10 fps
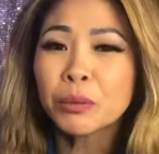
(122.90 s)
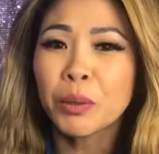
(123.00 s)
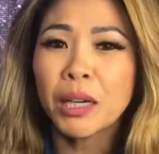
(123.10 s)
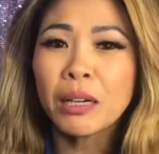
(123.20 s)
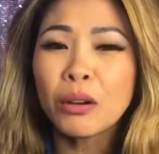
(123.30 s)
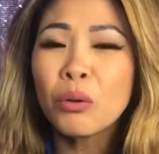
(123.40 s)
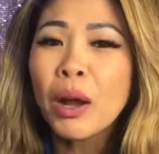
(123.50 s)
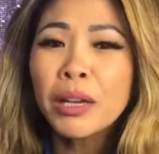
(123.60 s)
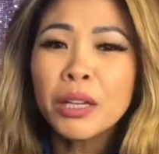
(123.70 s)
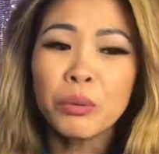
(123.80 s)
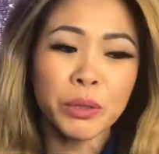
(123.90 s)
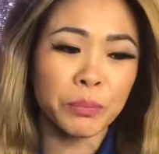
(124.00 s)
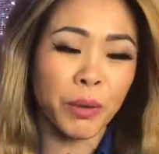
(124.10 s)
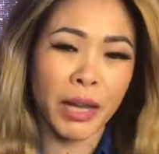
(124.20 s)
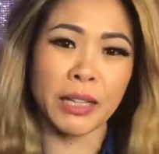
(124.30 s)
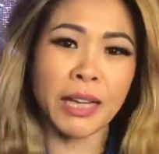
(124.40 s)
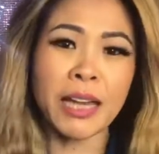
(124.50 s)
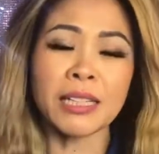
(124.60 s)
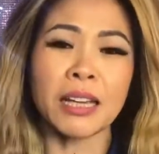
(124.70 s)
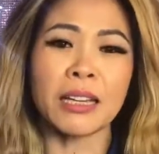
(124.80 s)
were. All I knew was my
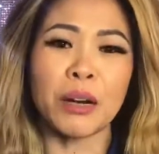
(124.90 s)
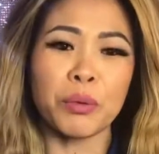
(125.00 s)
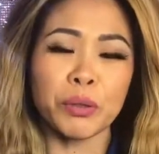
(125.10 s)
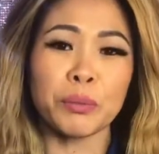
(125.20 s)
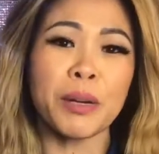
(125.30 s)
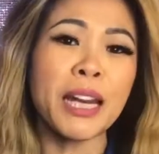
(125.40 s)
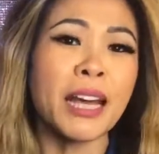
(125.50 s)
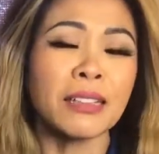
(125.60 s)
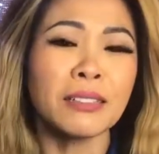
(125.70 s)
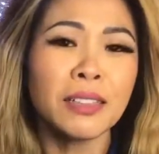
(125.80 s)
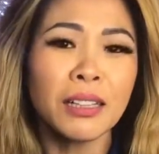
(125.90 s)
caretaker, which was my nan.